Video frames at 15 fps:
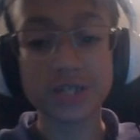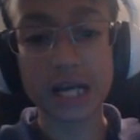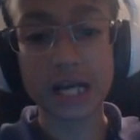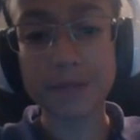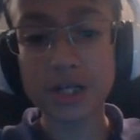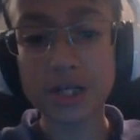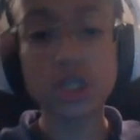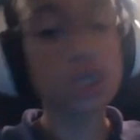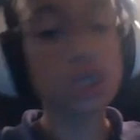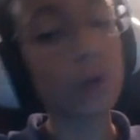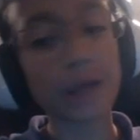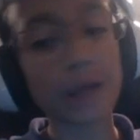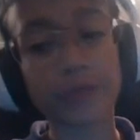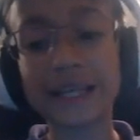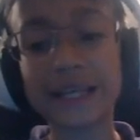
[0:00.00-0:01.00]
type, and two,
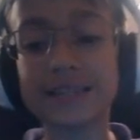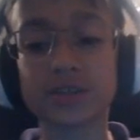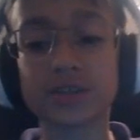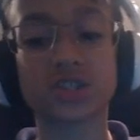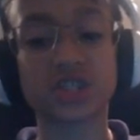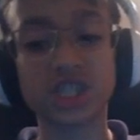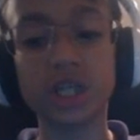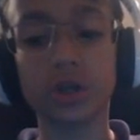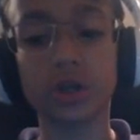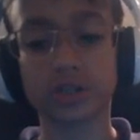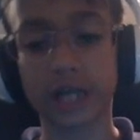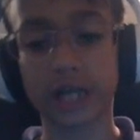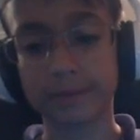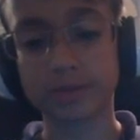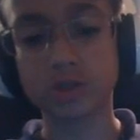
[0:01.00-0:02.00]
I think he's a steel
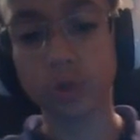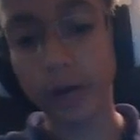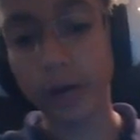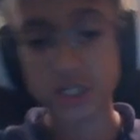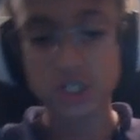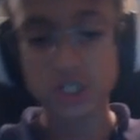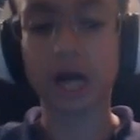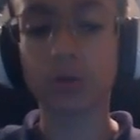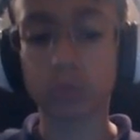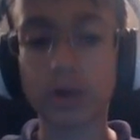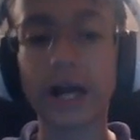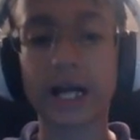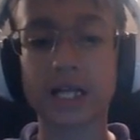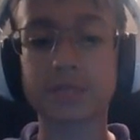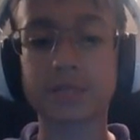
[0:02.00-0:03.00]
type. So I just got
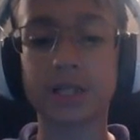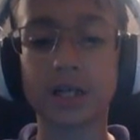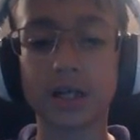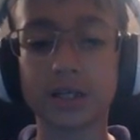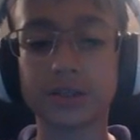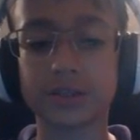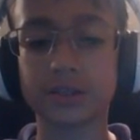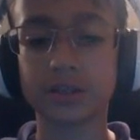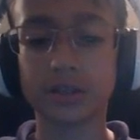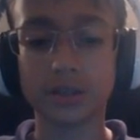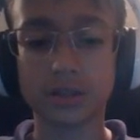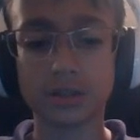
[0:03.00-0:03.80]
wrecked because...